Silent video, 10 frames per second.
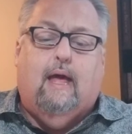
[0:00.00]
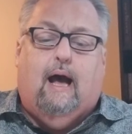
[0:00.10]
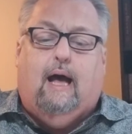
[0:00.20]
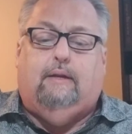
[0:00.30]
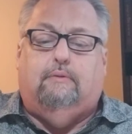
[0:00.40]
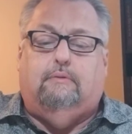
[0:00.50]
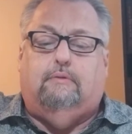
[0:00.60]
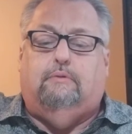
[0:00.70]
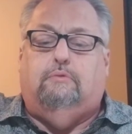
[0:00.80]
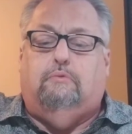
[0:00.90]
I
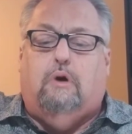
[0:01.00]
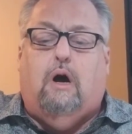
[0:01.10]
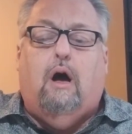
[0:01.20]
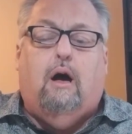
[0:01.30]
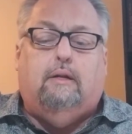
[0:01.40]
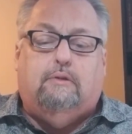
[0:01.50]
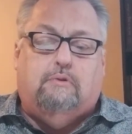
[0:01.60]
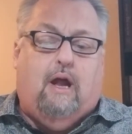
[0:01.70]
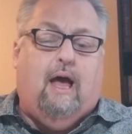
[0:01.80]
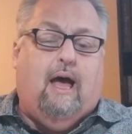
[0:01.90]
don't want to
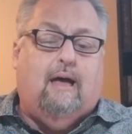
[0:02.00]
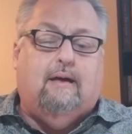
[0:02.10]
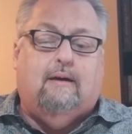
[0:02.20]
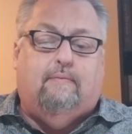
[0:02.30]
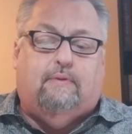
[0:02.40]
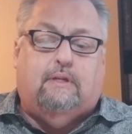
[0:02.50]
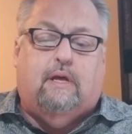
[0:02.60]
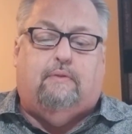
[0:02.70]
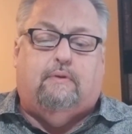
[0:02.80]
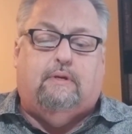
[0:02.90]
drive
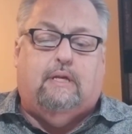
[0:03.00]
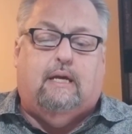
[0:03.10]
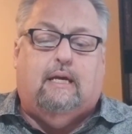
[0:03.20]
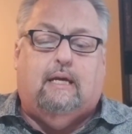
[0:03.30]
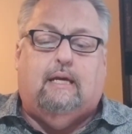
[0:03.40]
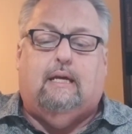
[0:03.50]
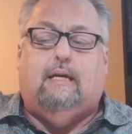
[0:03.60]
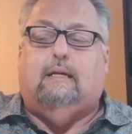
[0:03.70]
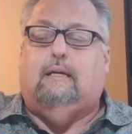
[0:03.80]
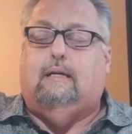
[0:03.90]
another
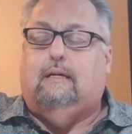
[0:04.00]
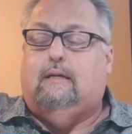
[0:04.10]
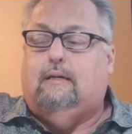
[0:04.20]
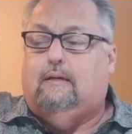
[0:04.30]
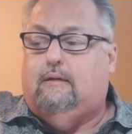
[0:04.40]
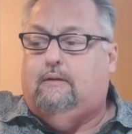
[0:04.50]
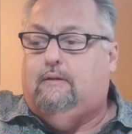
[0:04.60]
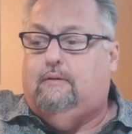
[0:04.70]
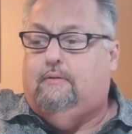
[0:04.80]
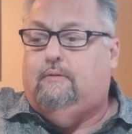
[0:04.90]
nail.